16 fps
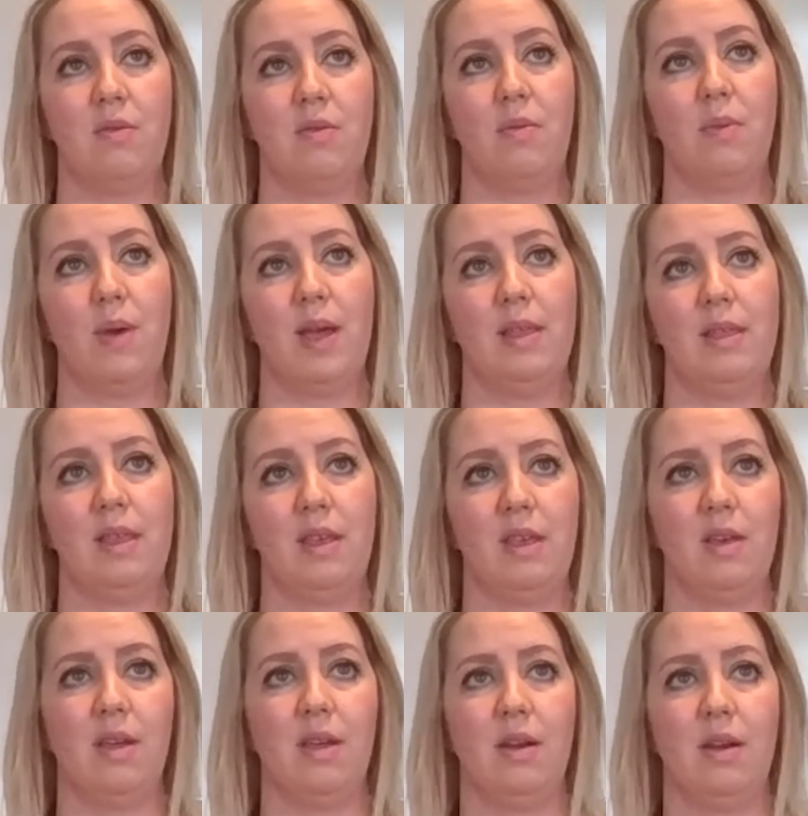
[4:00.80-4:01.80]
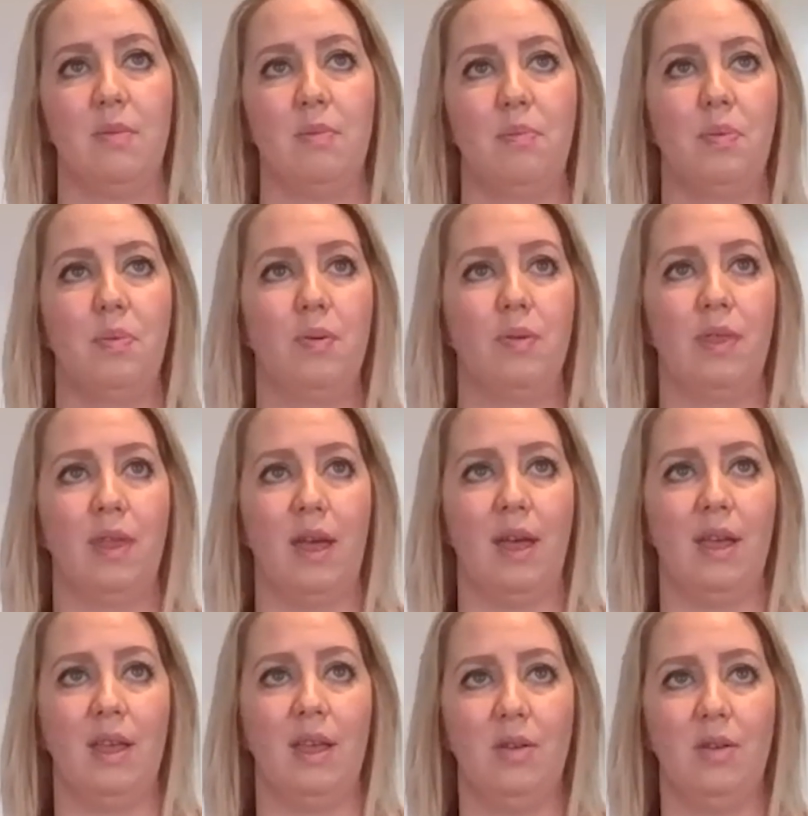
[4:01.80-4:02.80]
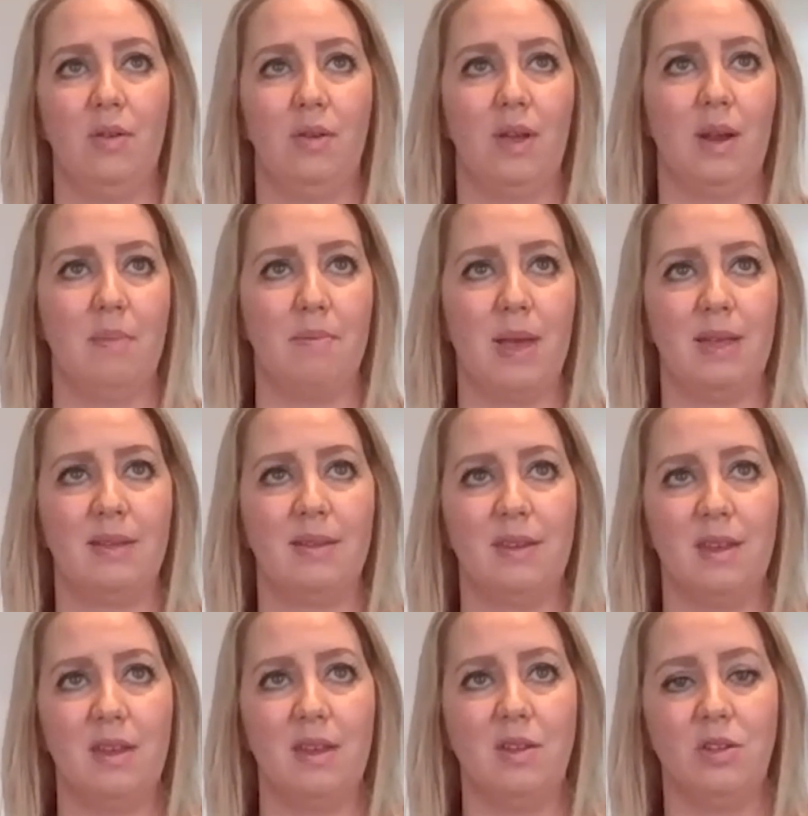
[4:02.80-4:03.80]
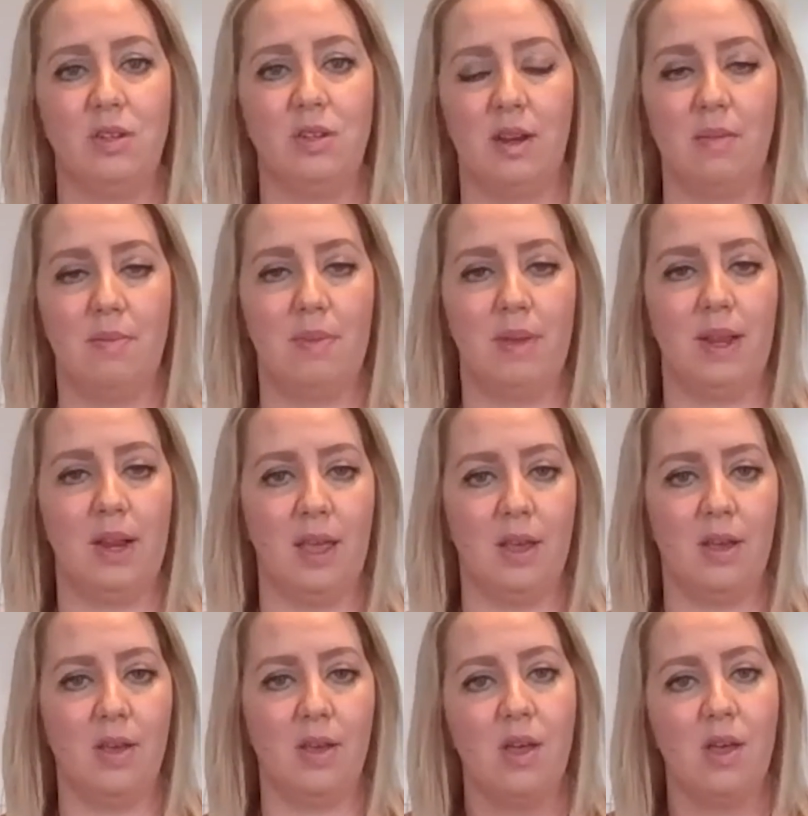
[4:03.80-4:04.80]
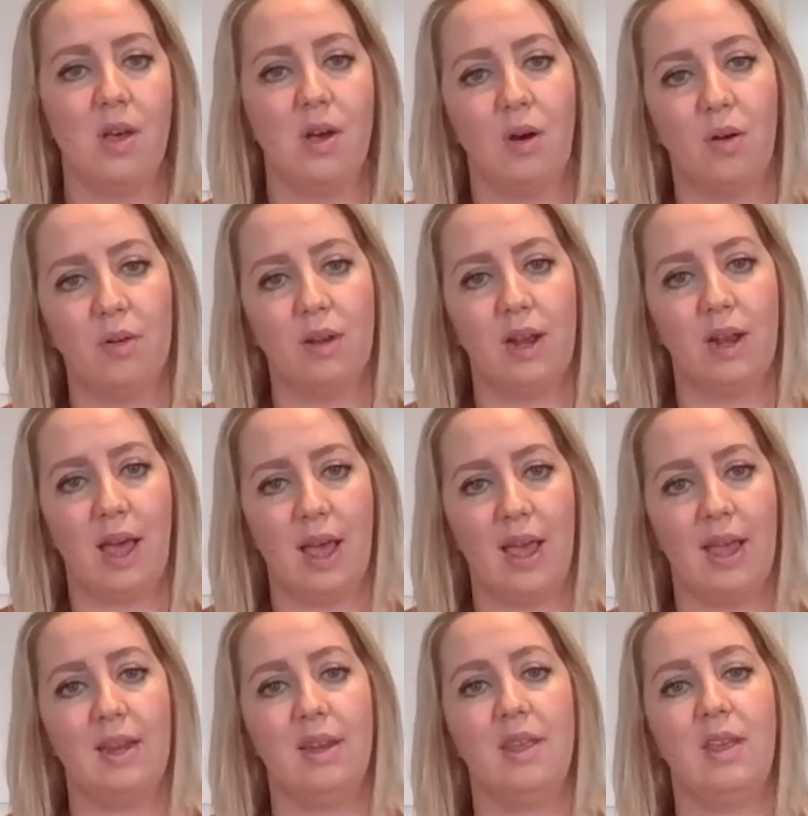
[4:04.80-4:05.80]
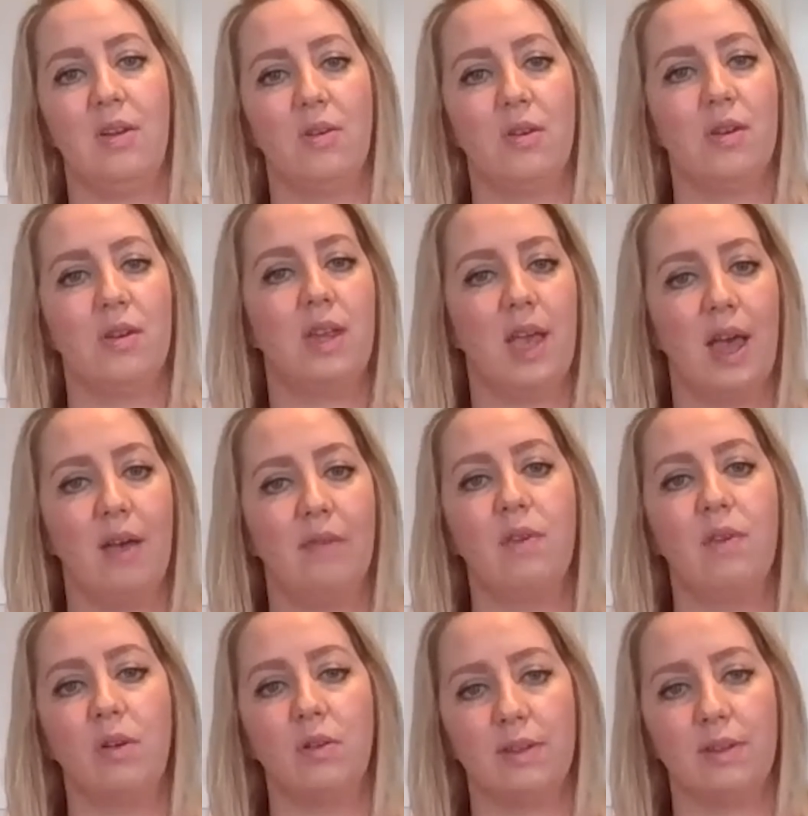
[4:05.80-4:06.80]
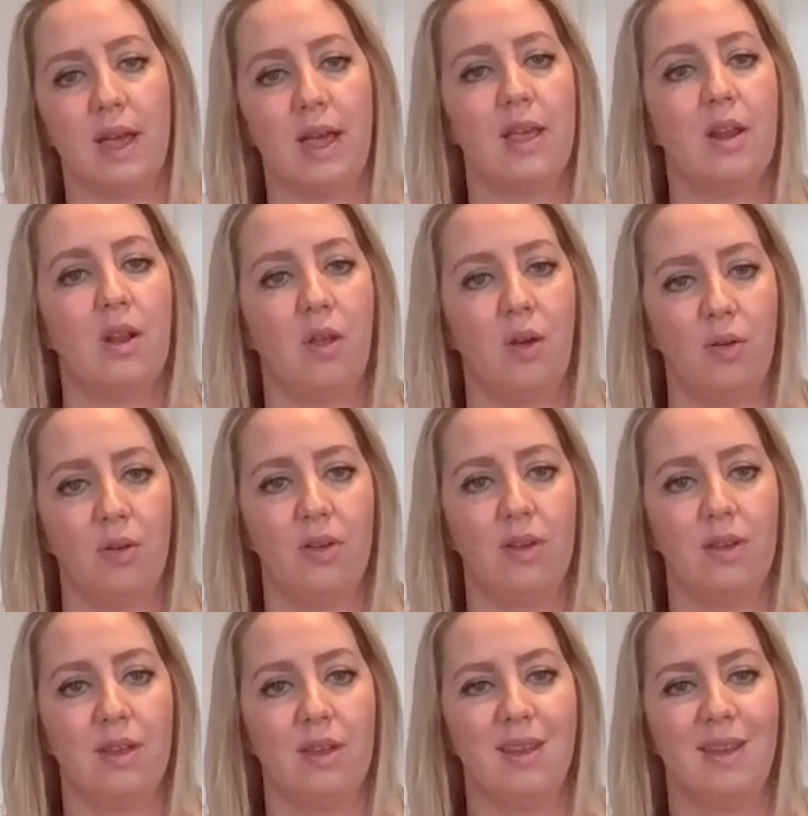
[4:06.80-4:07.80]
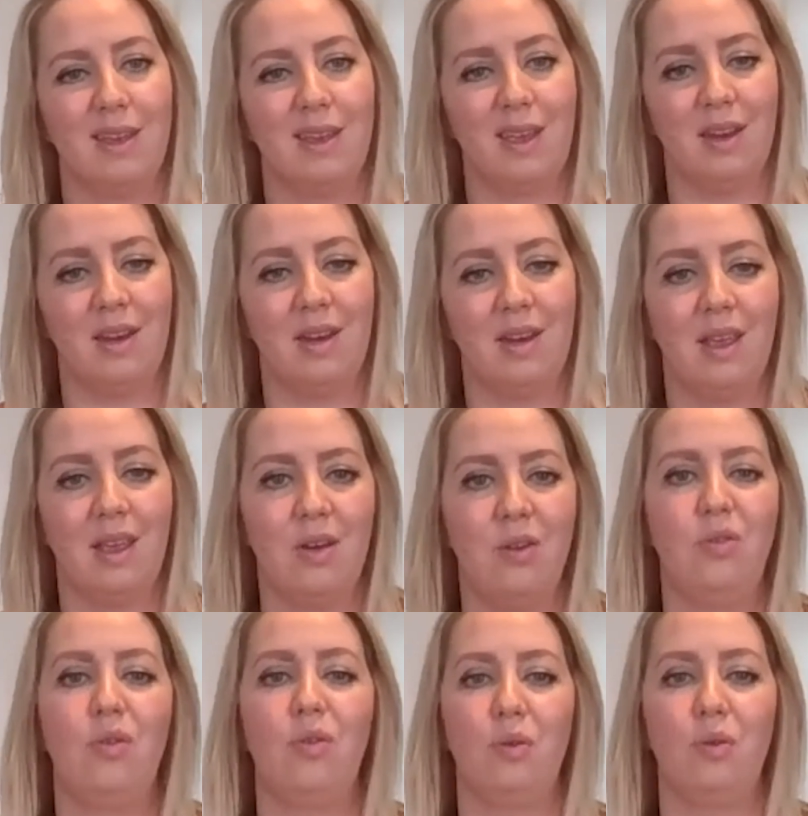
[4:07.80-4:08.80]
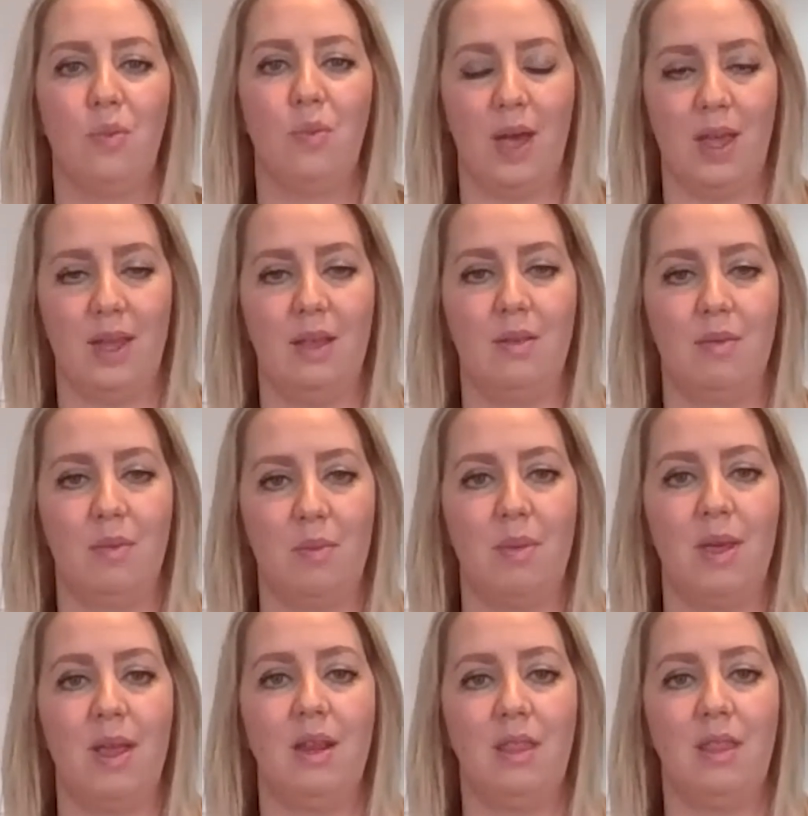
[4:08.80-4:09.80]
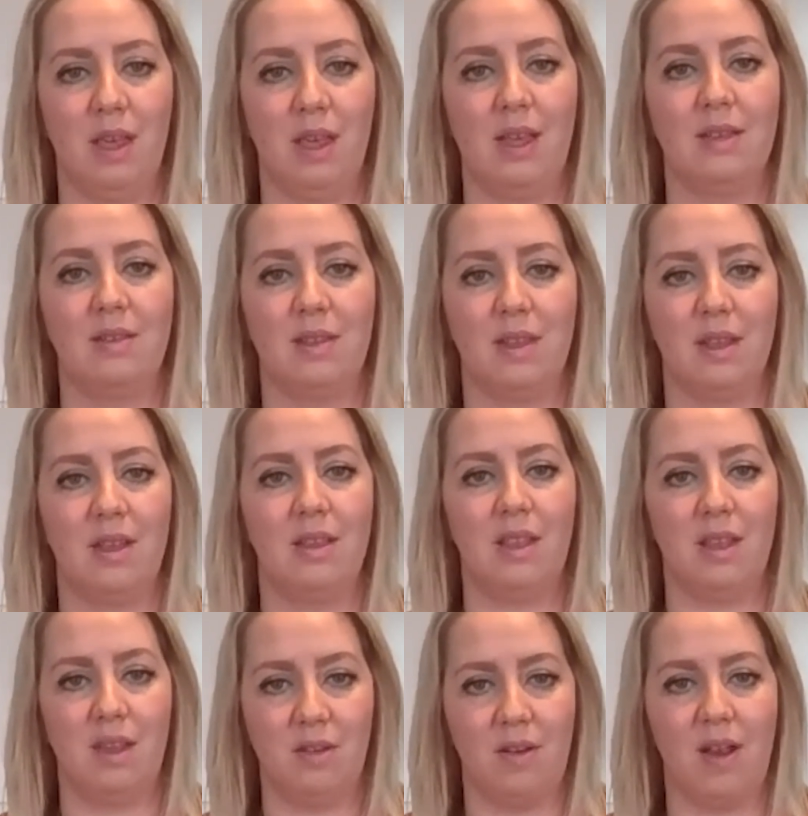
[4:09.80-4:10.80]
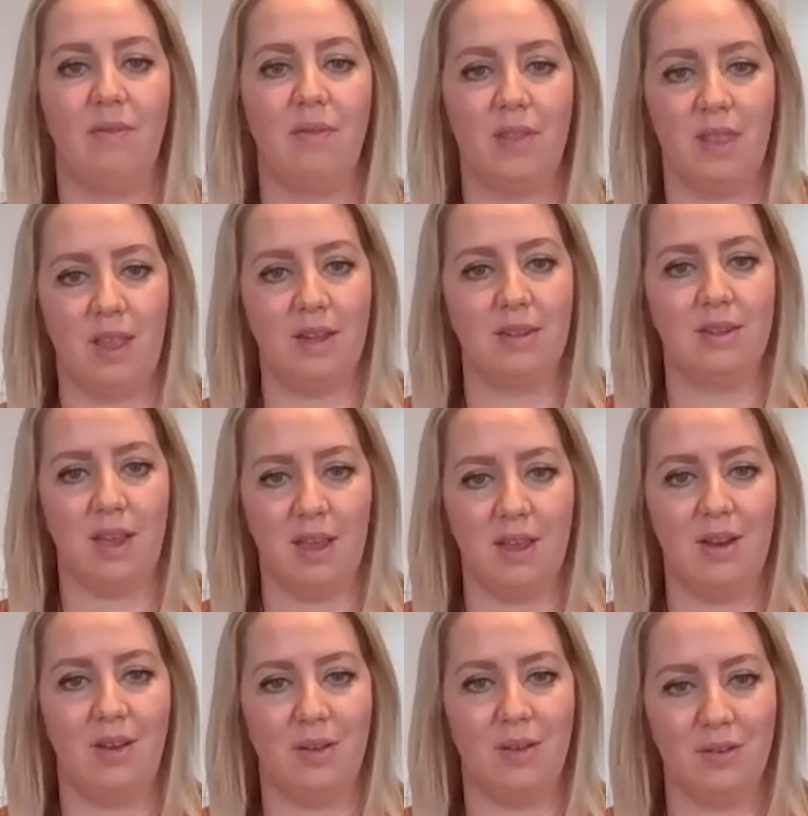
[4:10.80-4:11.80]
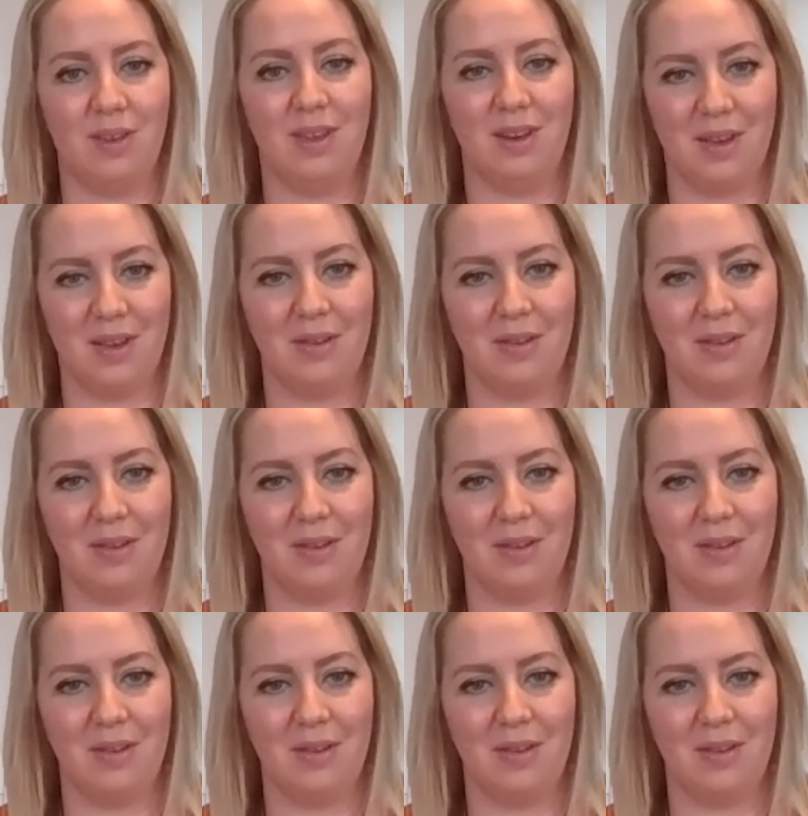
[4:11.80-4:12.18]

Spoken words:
there a way that you can put that, in a message? Can it be like online? Can you have your dialogue in another way? The main thing is that you're having that dialogue,